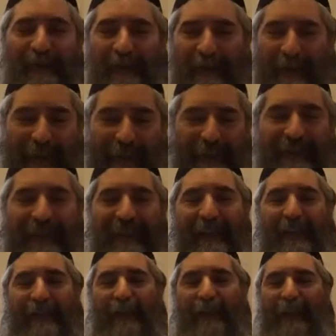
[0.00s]
Okay.
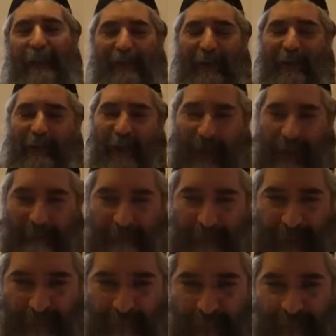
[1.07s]
The
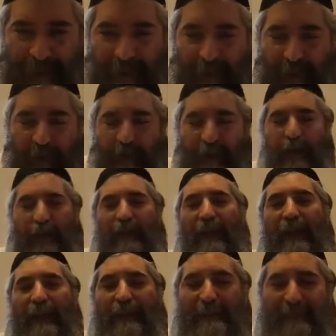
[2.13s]
Rambam did not
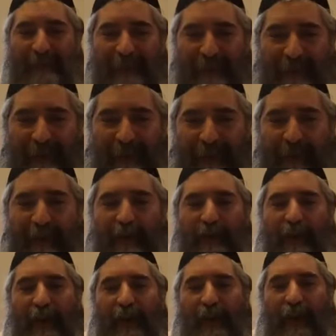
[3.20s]
connect
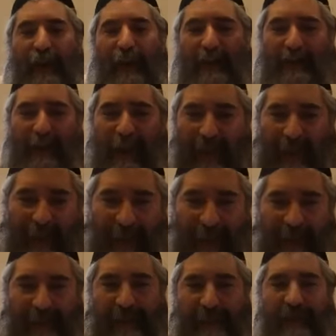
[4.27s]
the Ashgacha
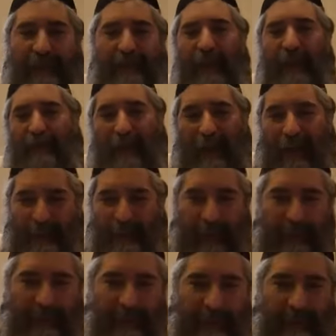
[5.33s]
Klalit and the Ashgacha
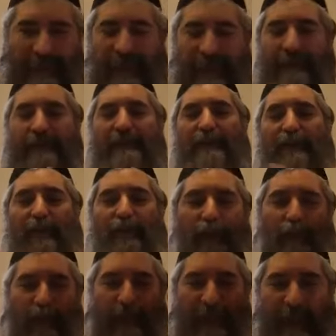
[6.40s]
Pratit. He says it's
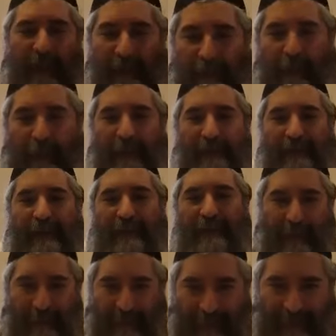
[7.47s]
two different
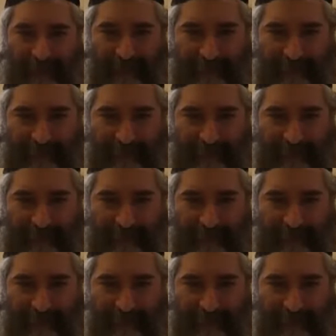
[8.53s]
systems.